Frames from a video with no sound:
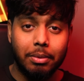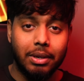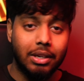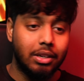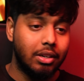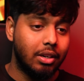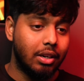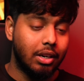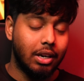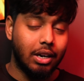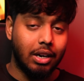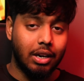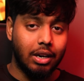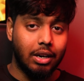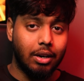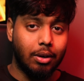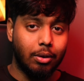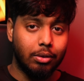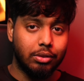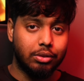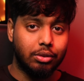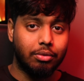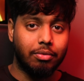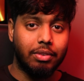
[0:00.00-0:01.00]
and
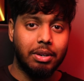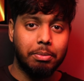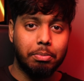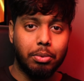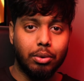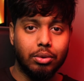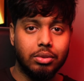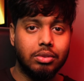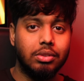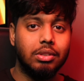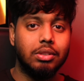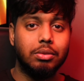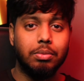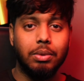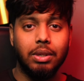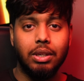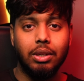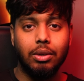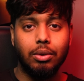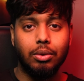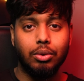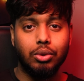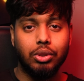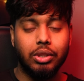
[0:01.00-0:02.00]
also repost this
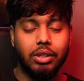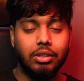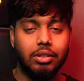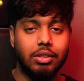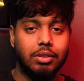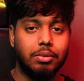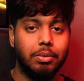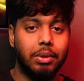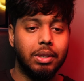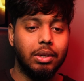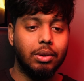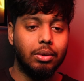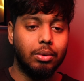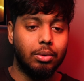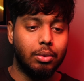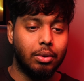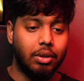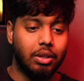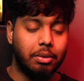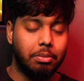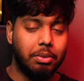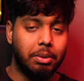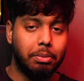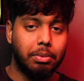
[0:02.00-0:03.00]
video, share this video to
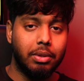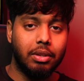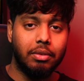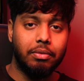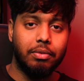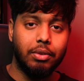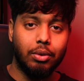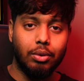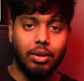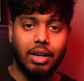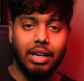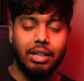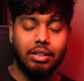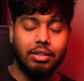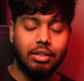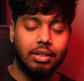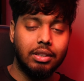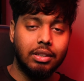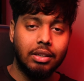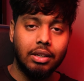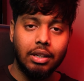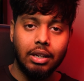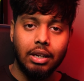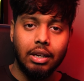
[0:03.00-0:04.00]
other people if you liked
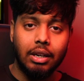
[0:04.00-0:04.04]
it.